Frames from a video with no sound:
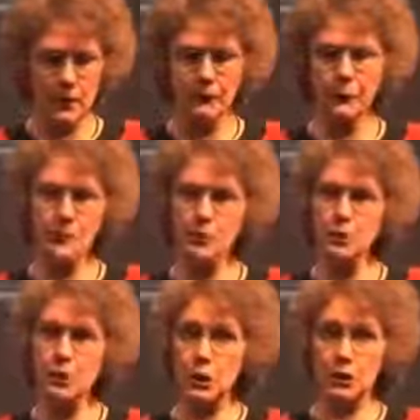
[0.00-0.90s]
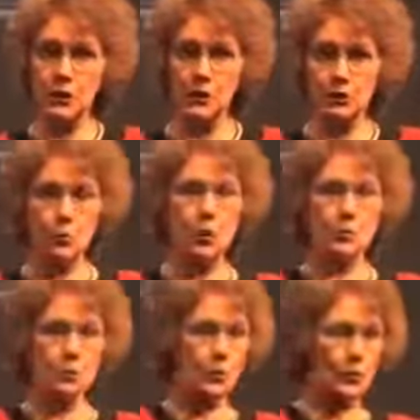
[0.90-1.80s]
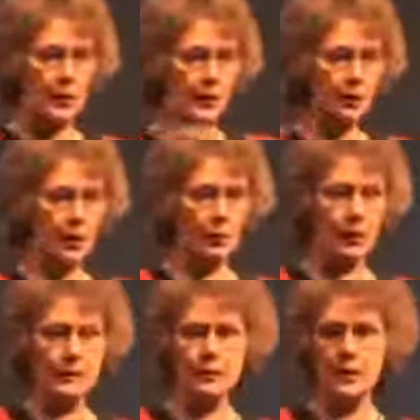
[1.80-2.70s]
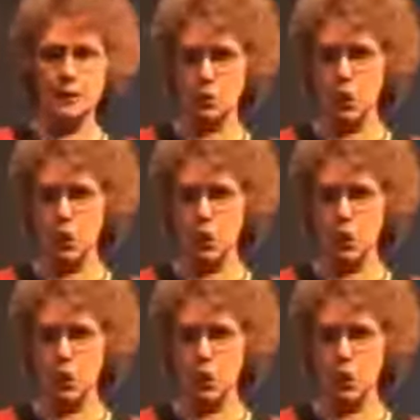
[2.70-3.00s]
information on any drugs or anywhere where it says